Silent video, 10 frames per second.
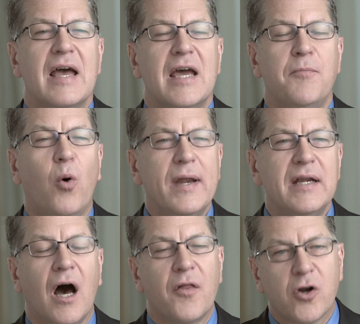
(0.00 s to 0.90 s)
In pointing
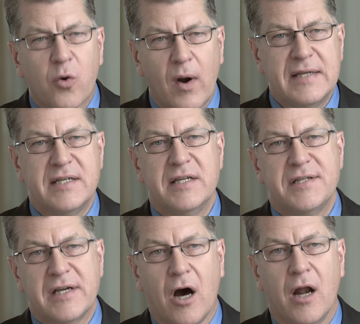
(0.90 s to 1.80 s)
to other crises,
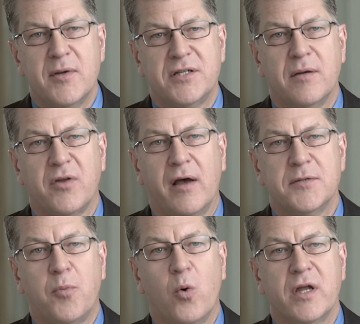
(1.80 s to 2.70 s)
economists sometimes
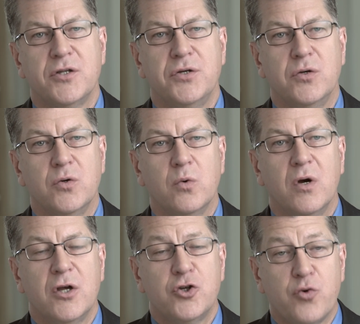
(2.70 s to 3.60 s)
point to
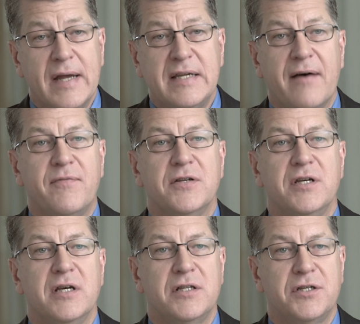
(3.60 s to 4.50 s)
trade
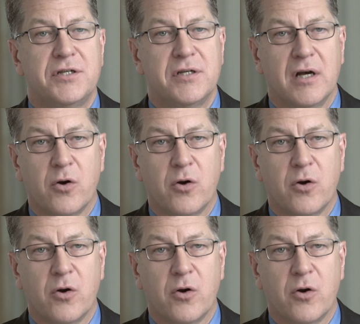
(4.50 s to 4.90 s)
deficits,